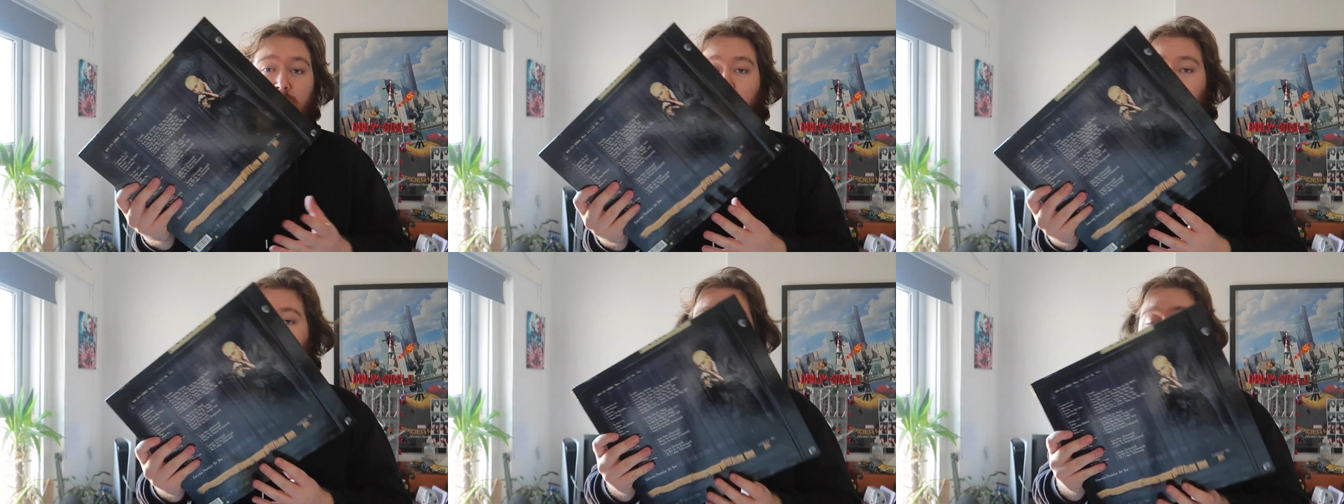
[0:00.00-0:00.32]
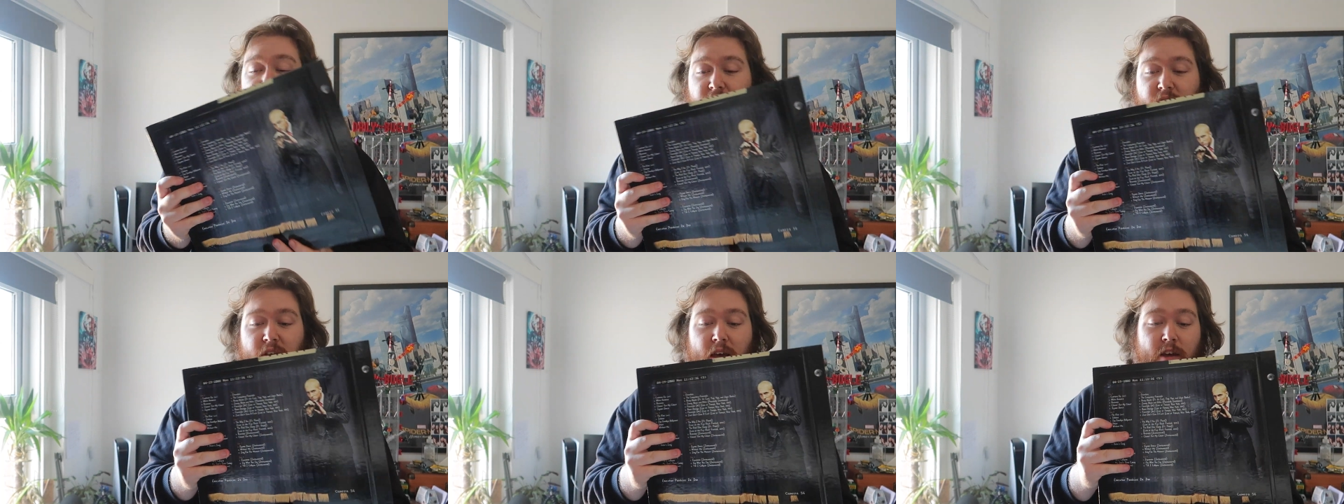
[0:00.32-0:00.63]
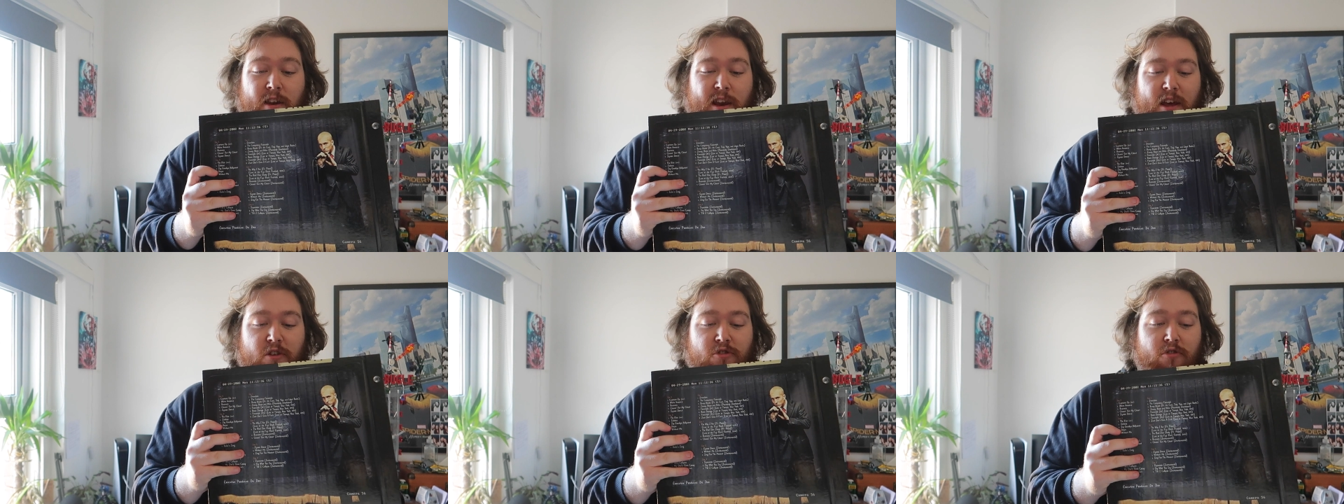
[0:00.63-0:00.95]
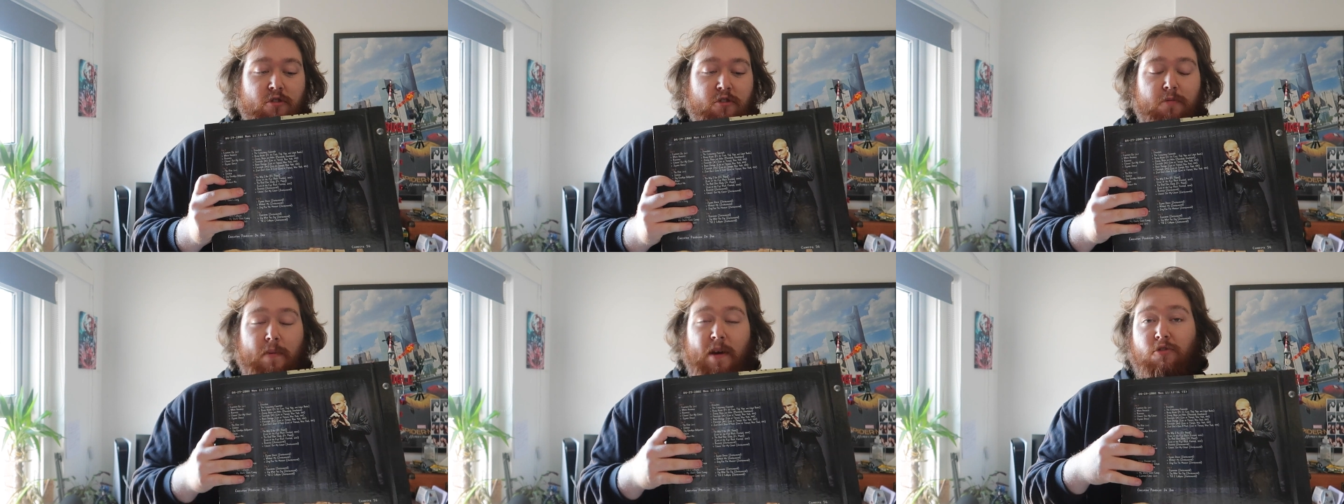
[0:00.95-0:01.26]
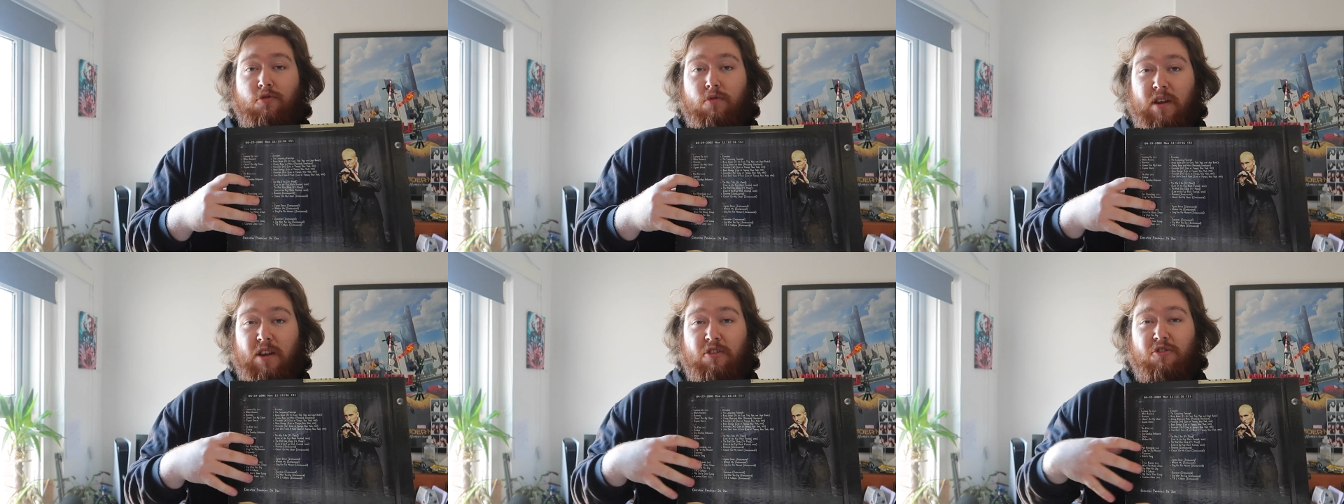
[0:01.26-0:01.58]
it makes it an extra
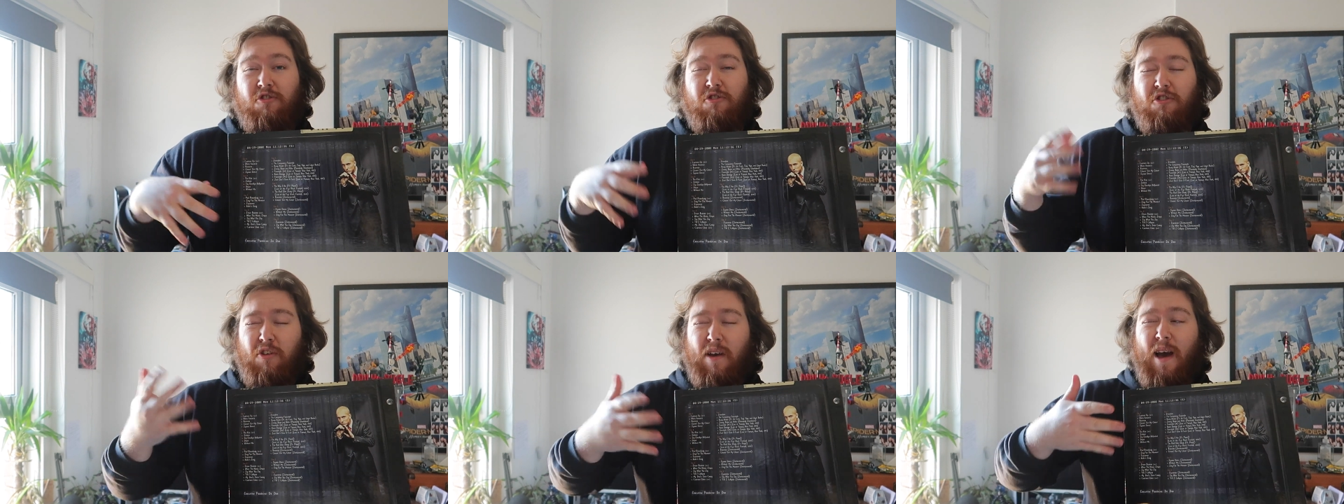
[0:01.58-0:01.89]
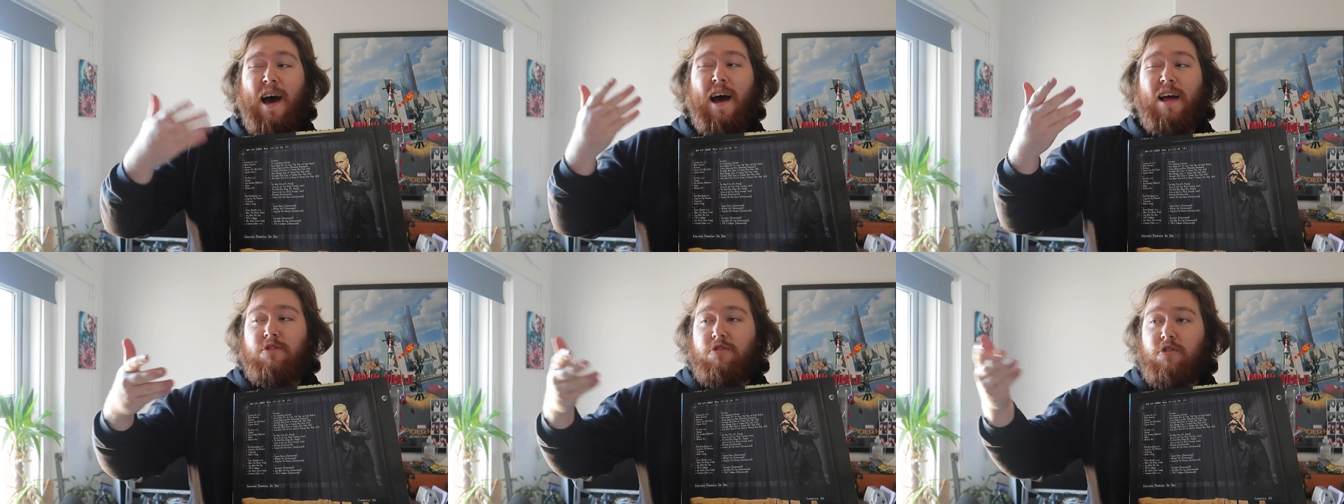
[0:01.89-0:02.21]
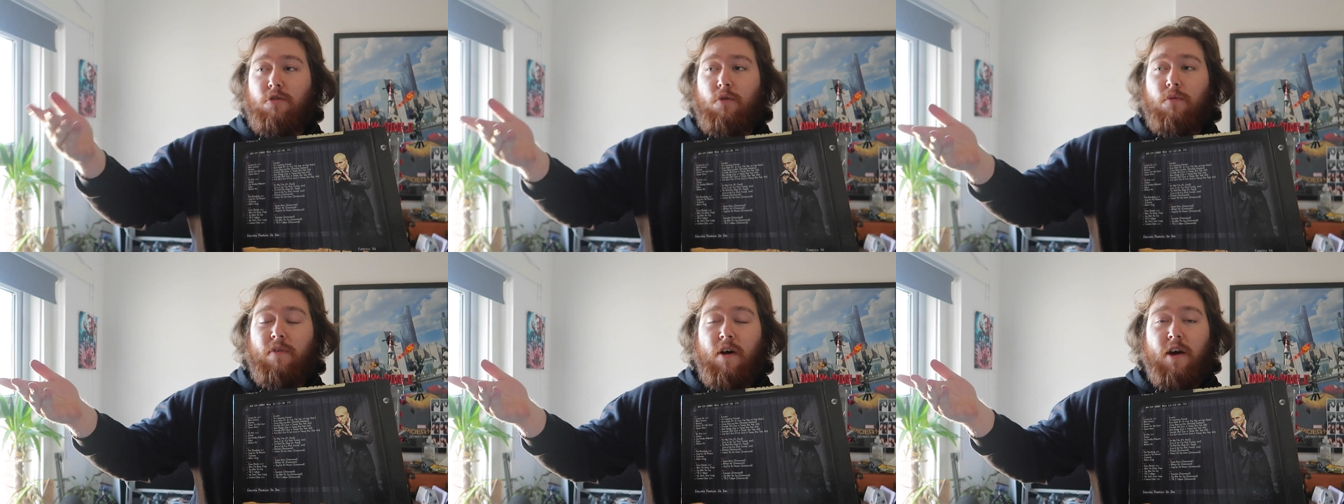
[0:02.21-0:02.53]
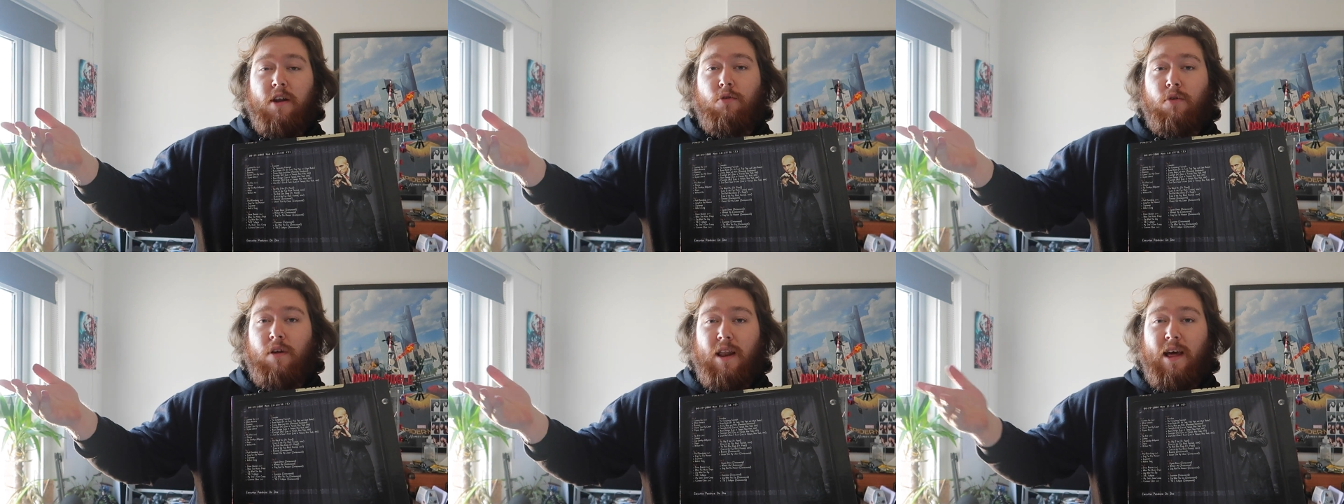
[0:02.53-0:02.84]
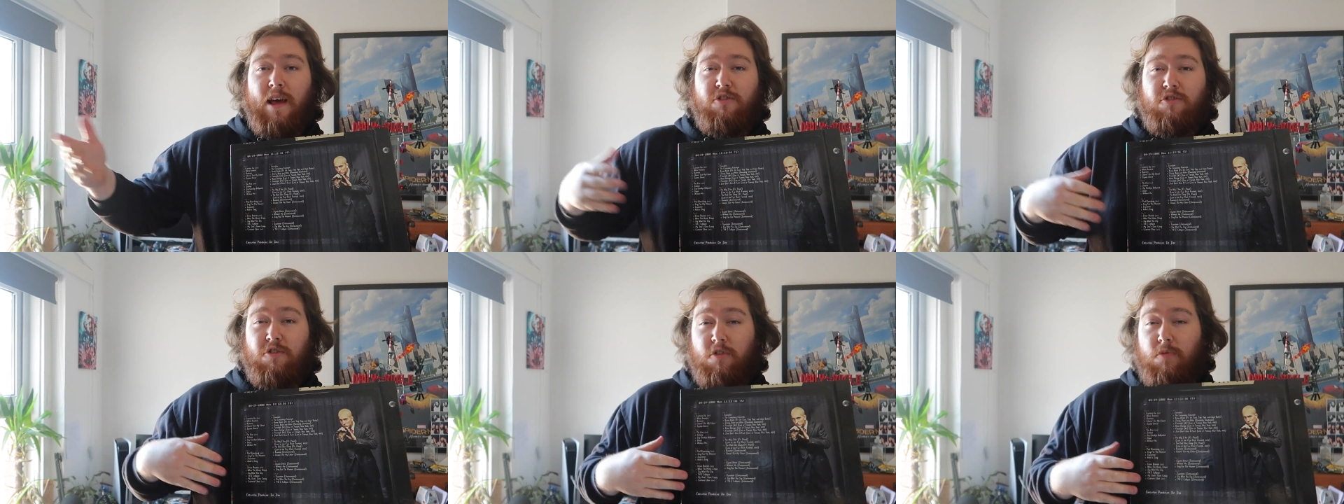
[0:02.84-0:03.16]
special addition to add to your vinyl
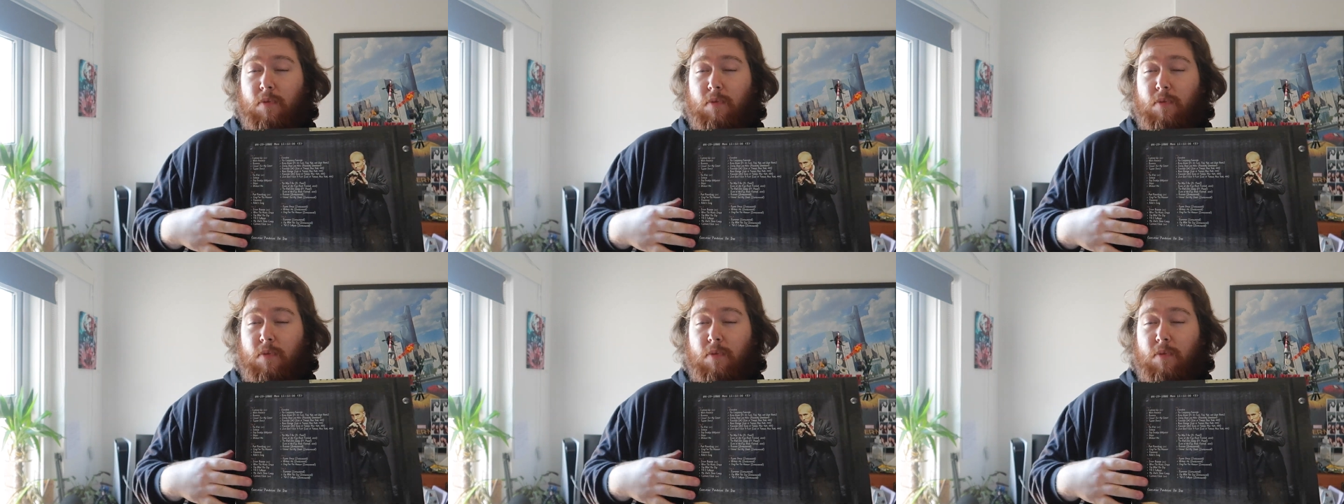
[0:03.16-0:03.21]
collection,